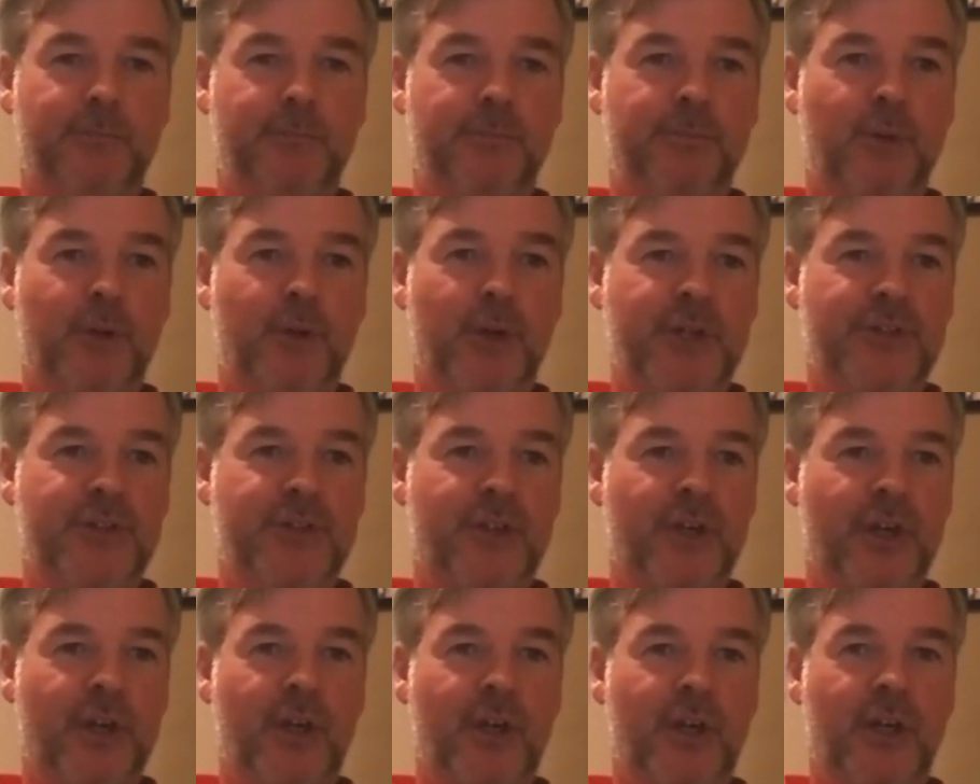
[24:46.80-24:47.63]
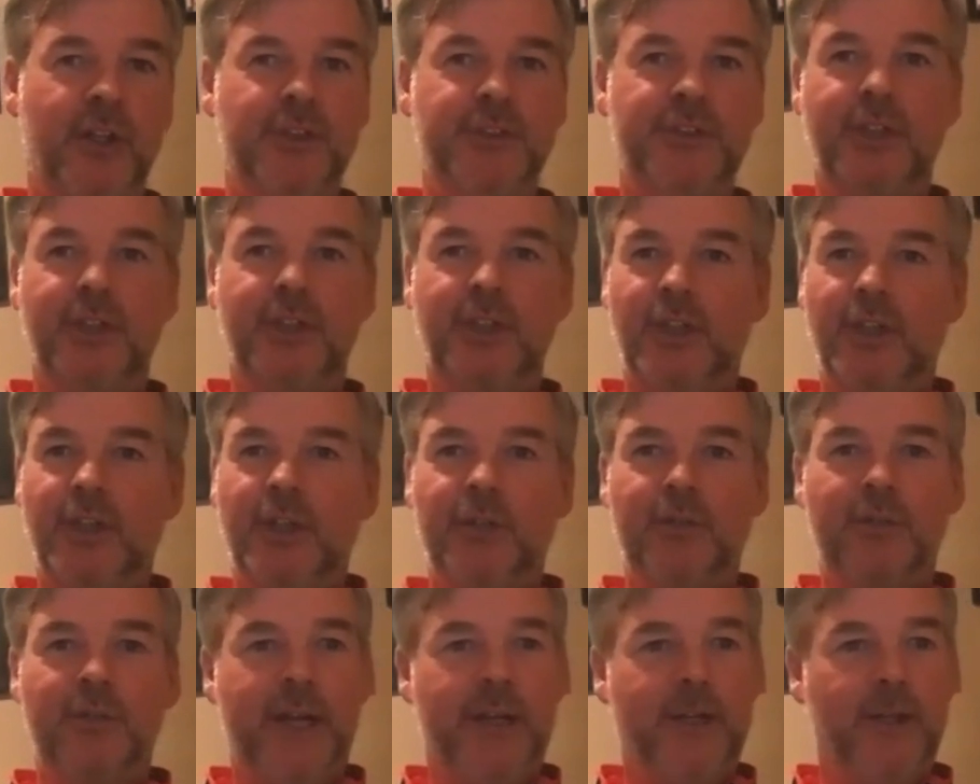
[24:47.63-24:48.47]
boys and girls
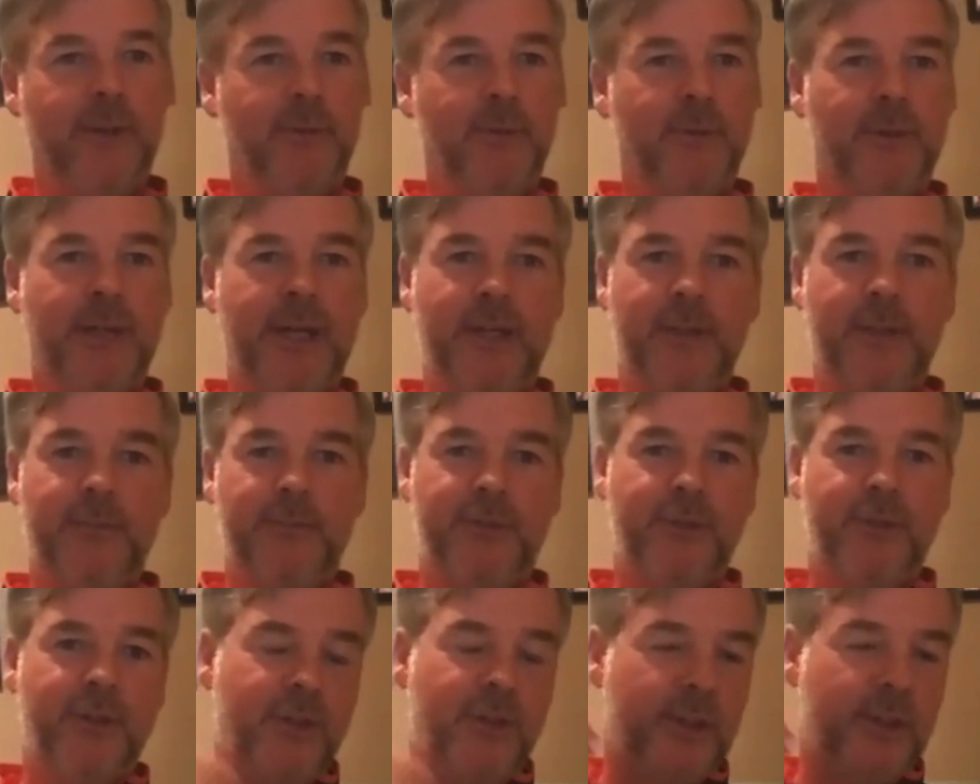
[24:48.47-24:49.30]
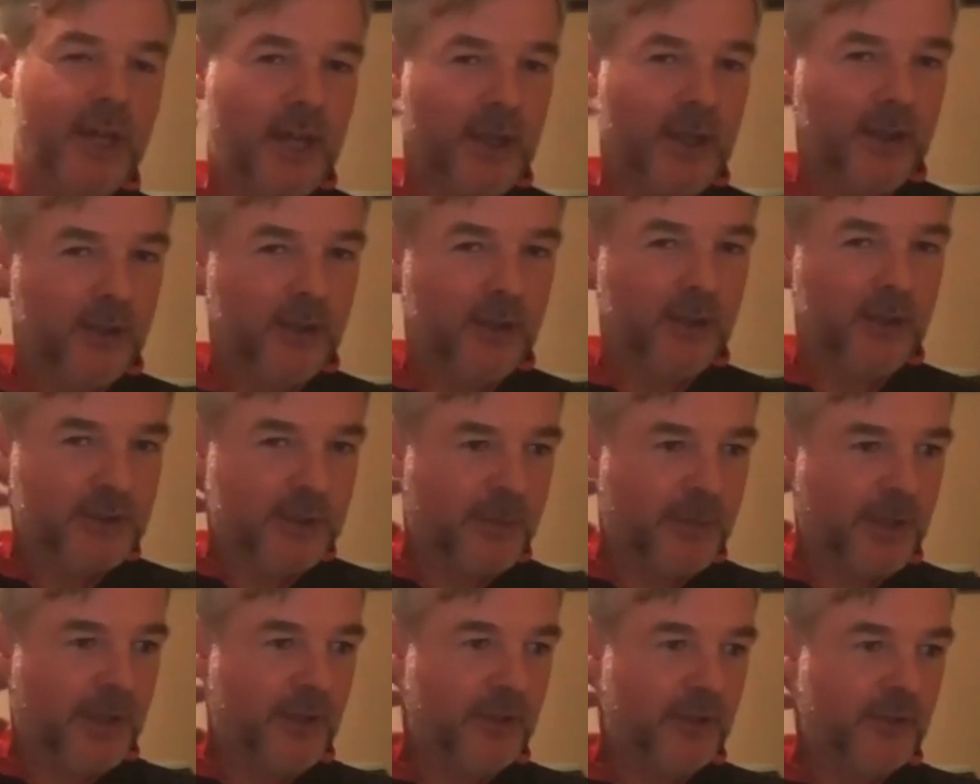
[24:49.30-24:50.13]
right up to adults
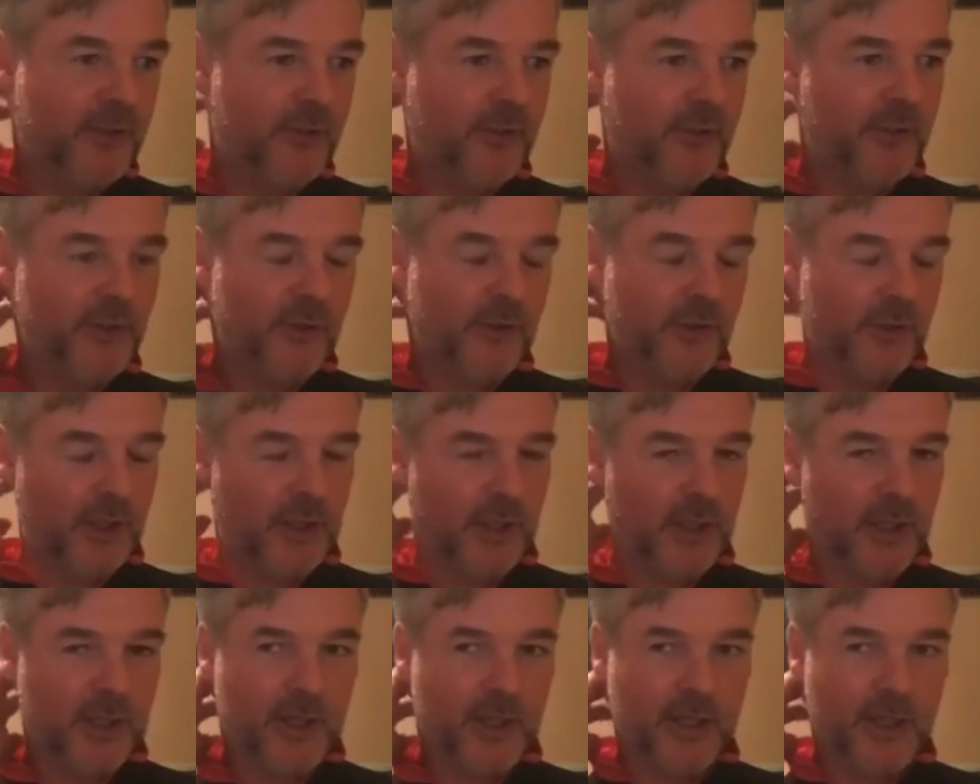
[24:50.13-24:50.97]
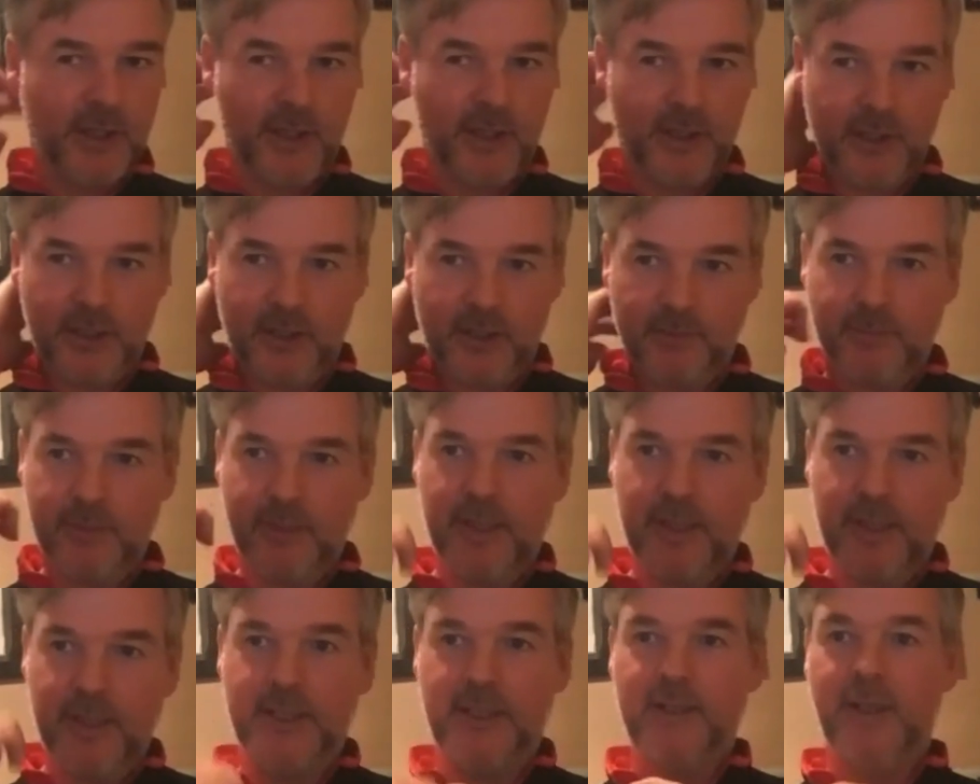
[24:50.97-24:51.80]
in my youth, in
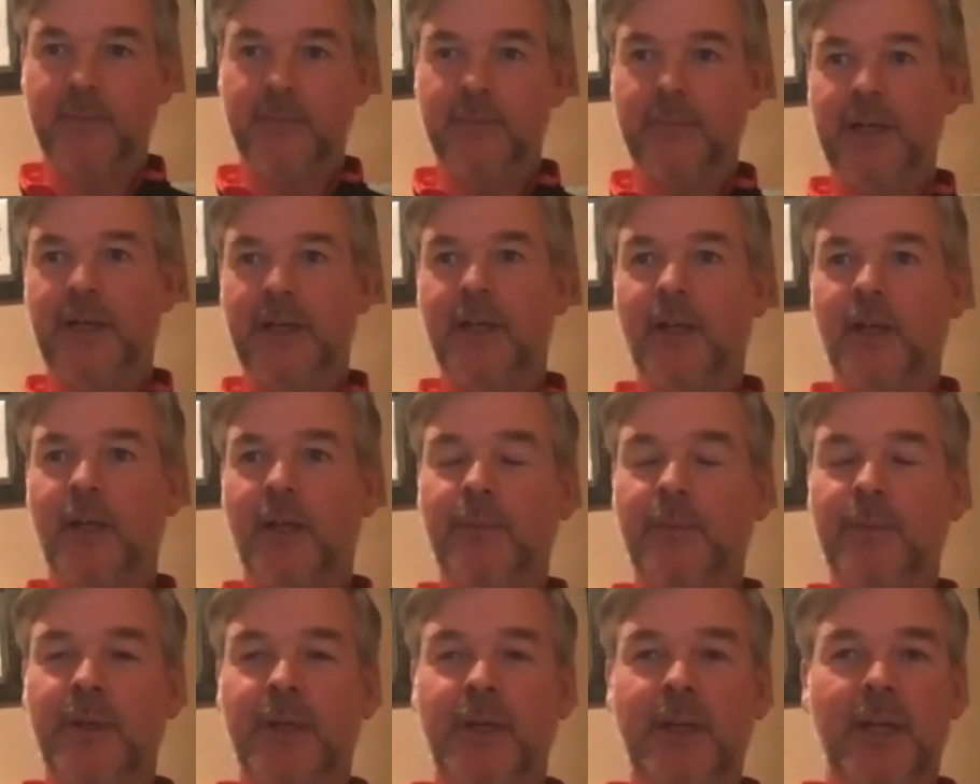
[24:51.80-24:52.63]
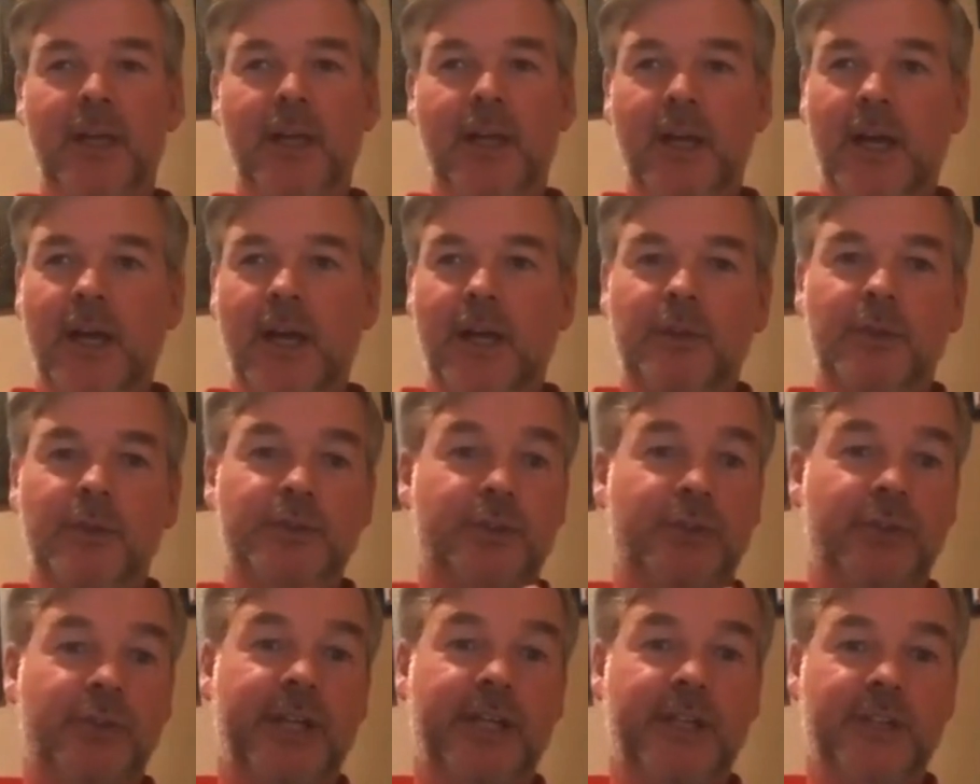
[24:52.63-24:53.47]
my club, and
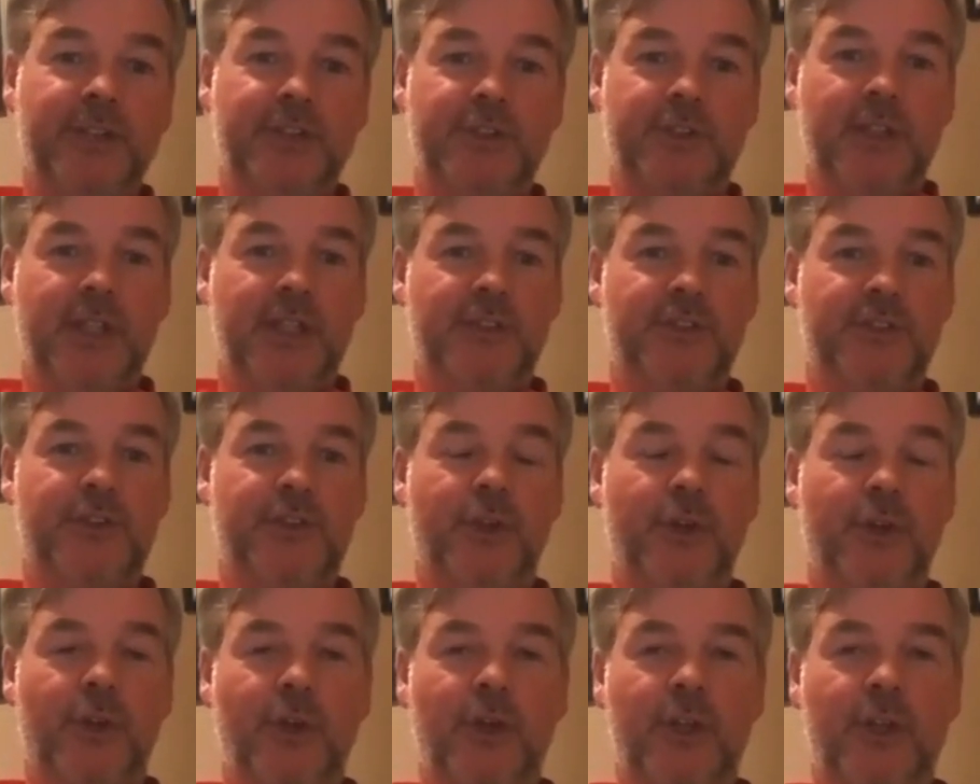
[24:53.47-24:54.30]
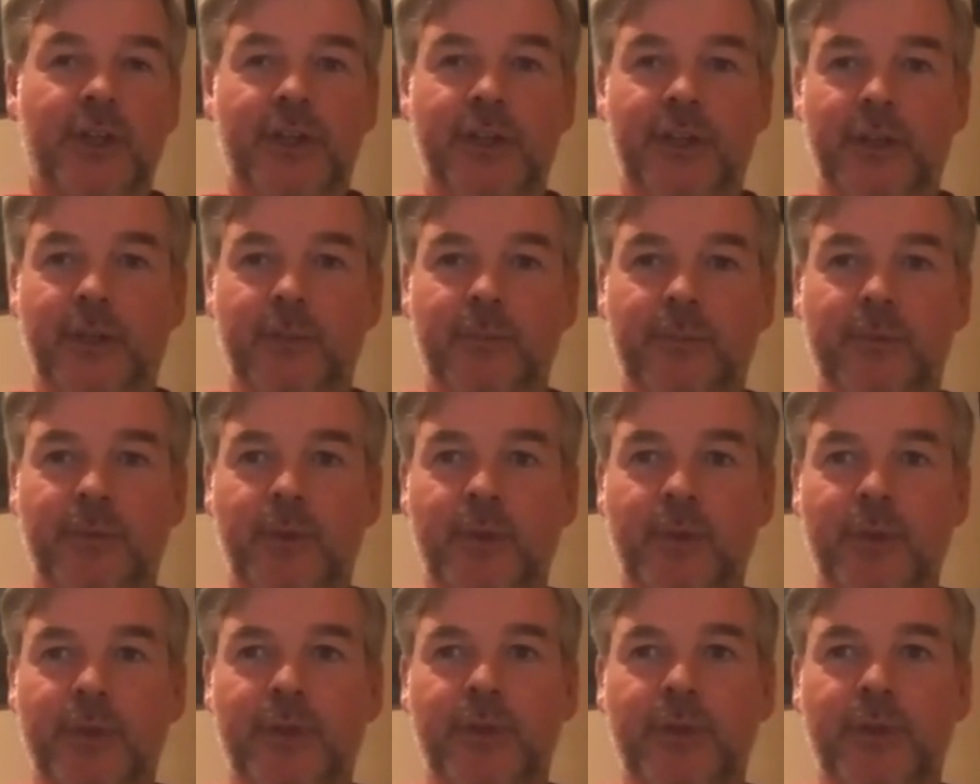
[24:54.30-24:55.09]
also then at school and in pro.